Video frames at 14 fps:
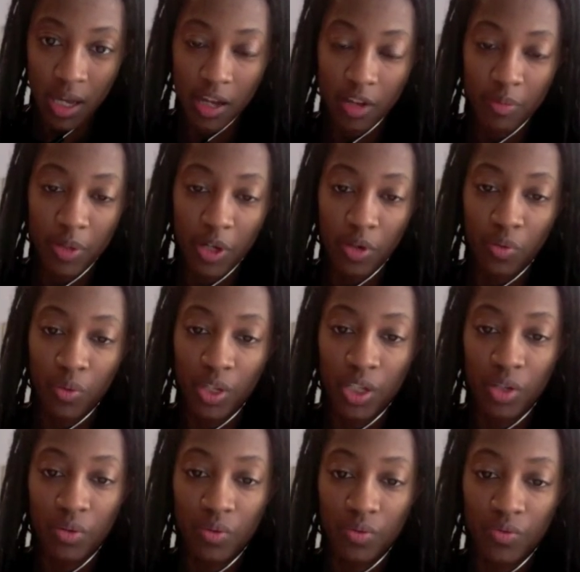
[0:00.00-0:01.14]
about
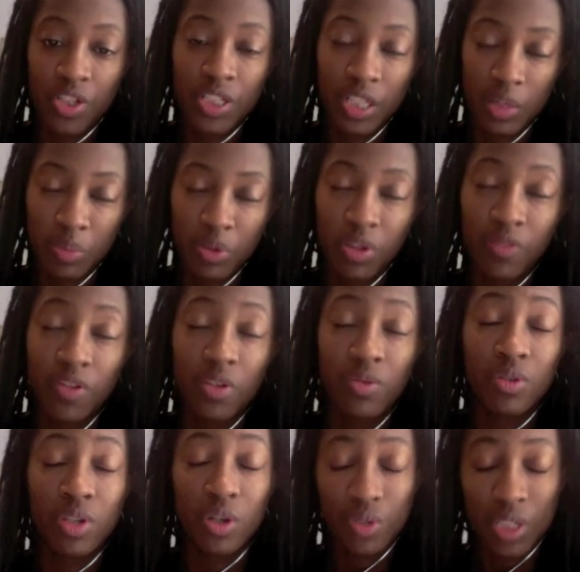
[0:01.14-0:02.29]
for example, if you
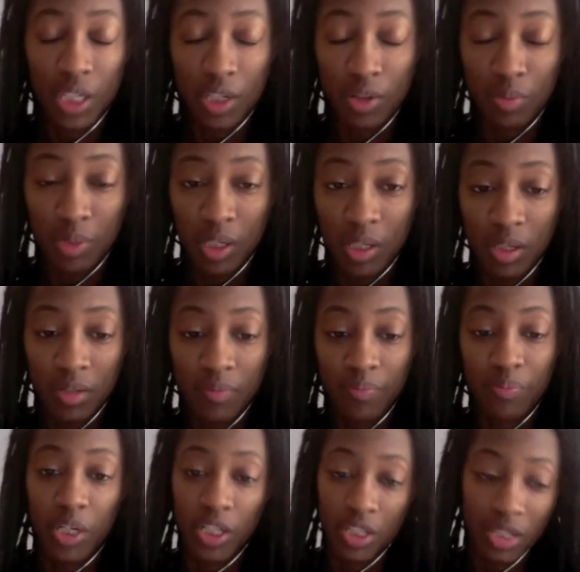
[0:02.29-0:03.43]
don't tell me,
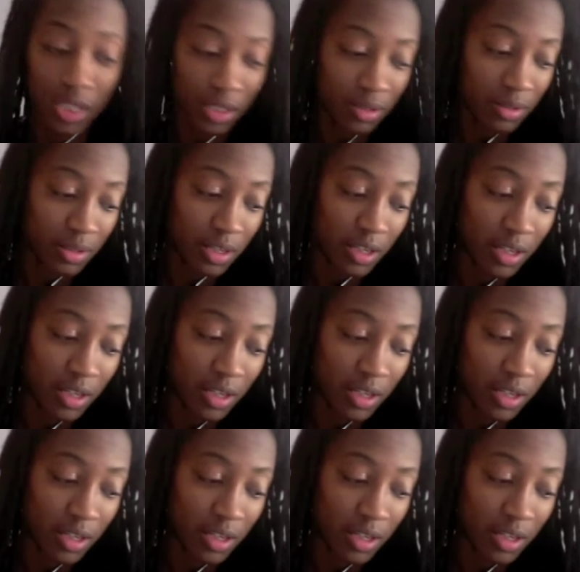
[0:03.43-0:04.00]
Boston,